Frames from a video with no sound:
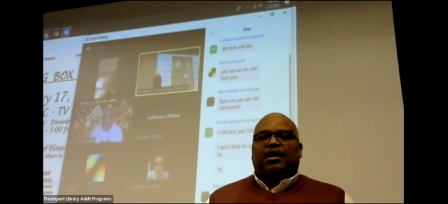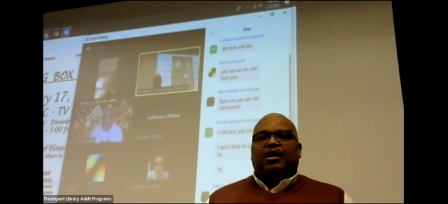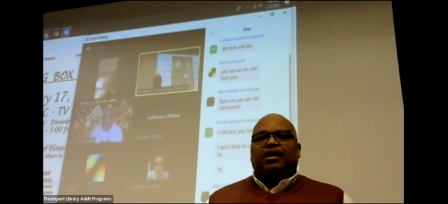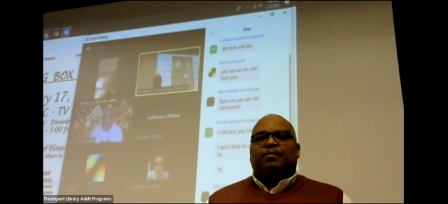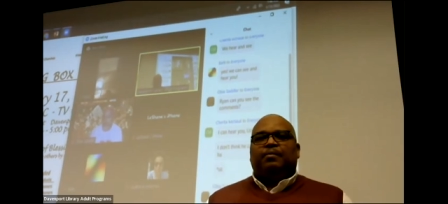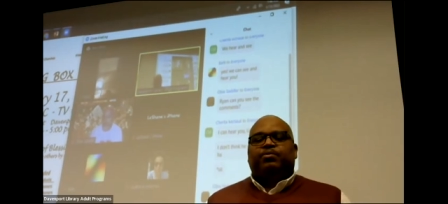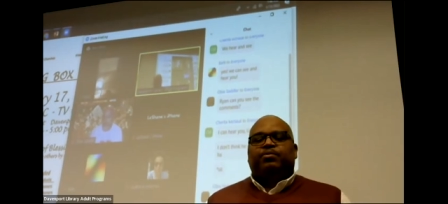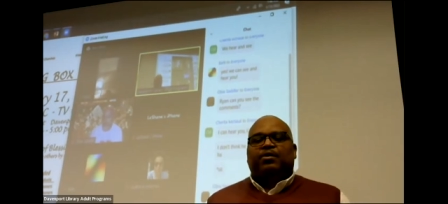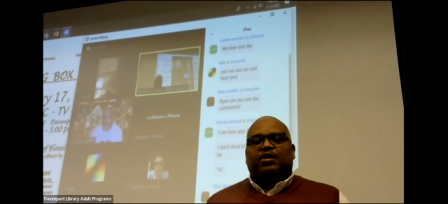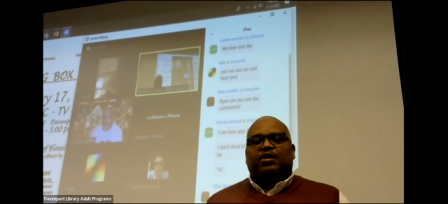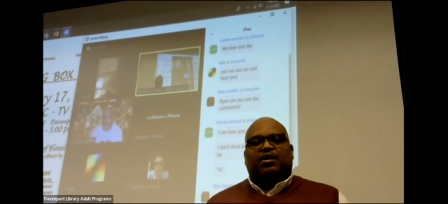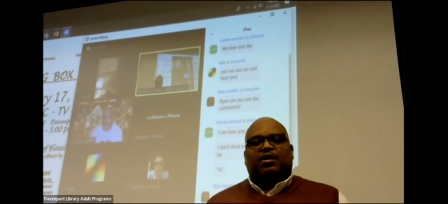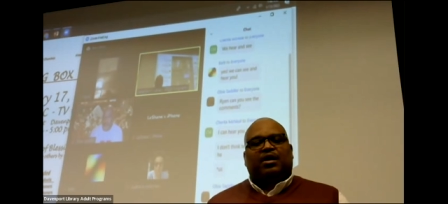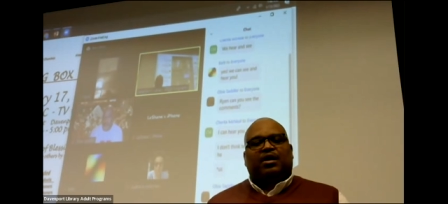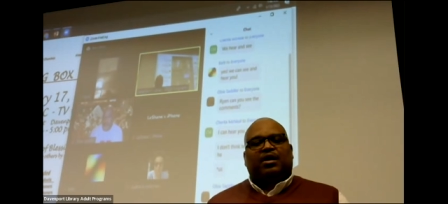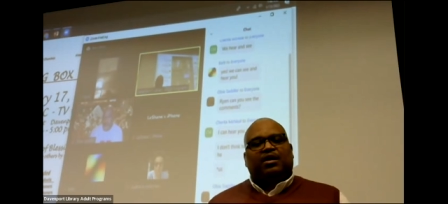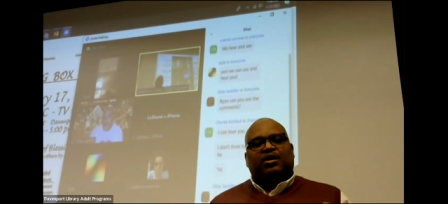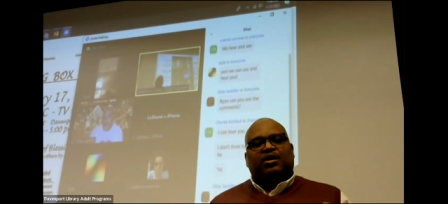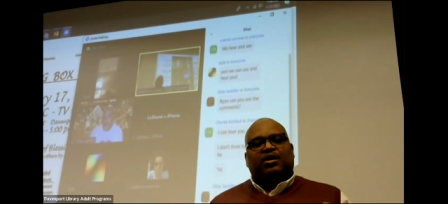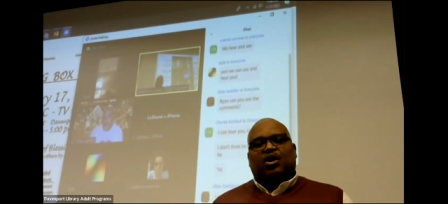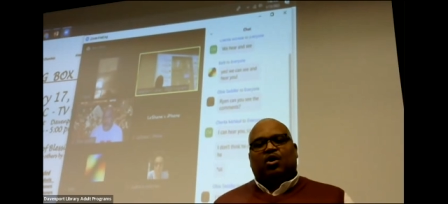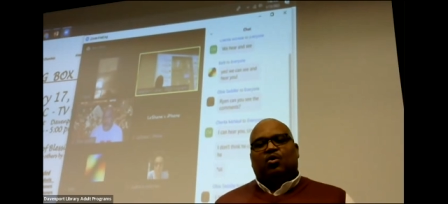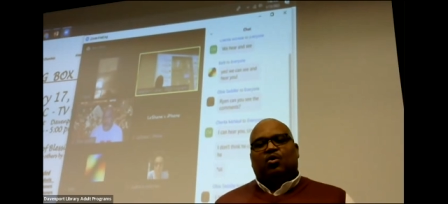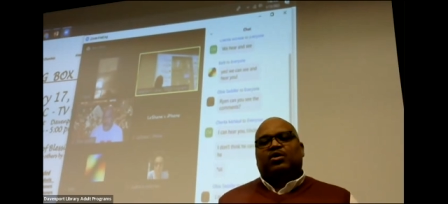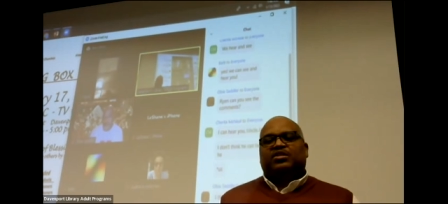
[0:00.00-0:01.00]
he put
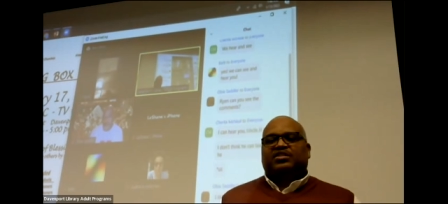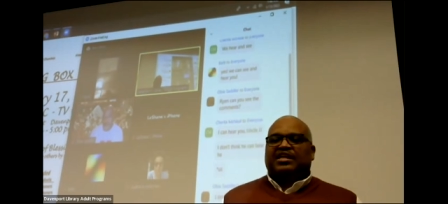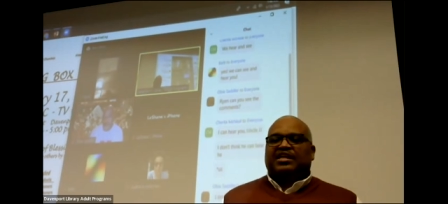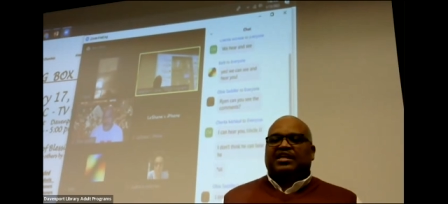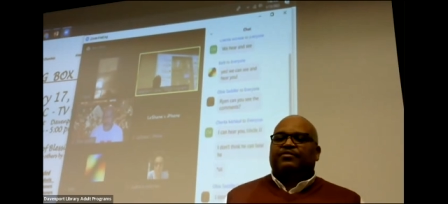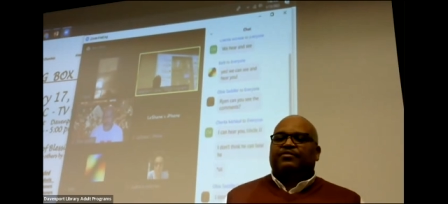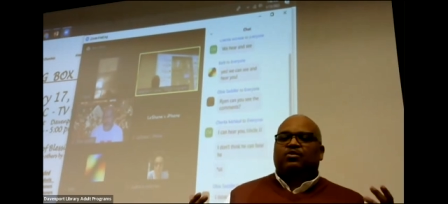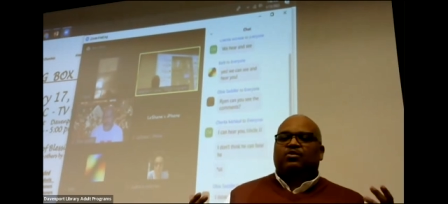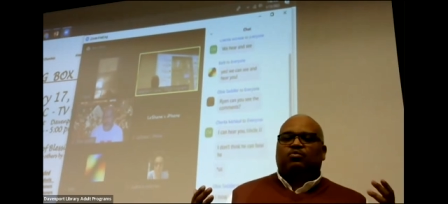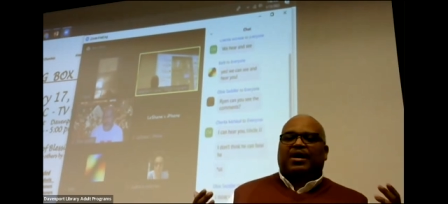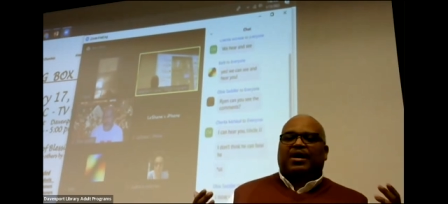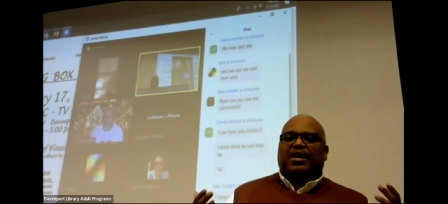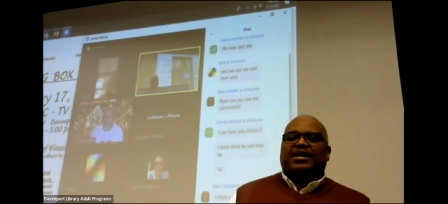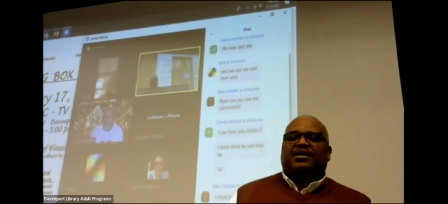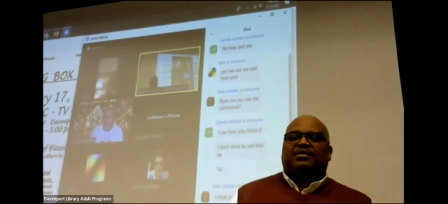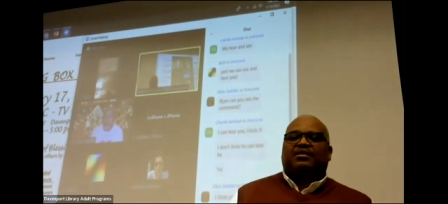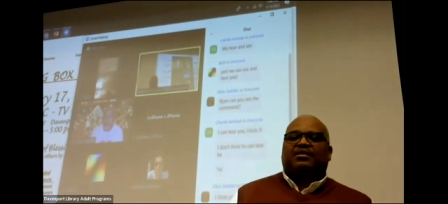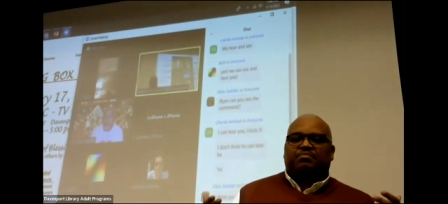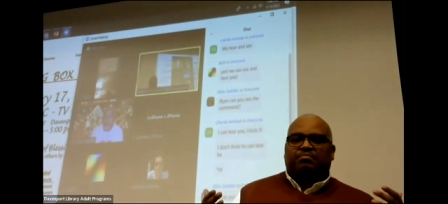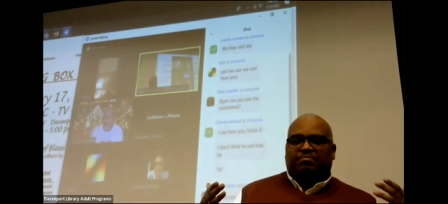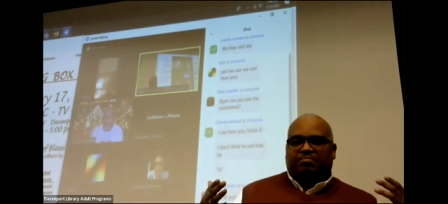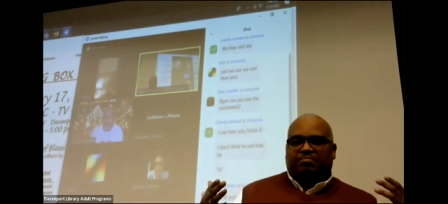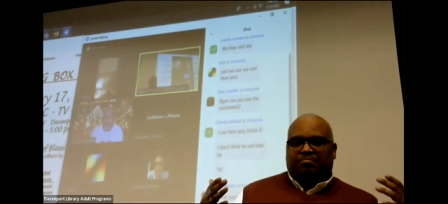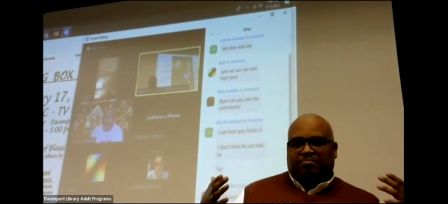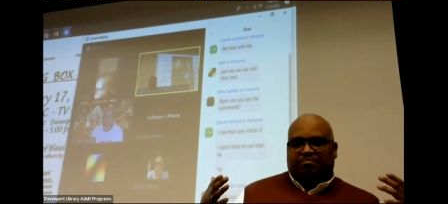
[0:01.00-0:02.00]
on notice every white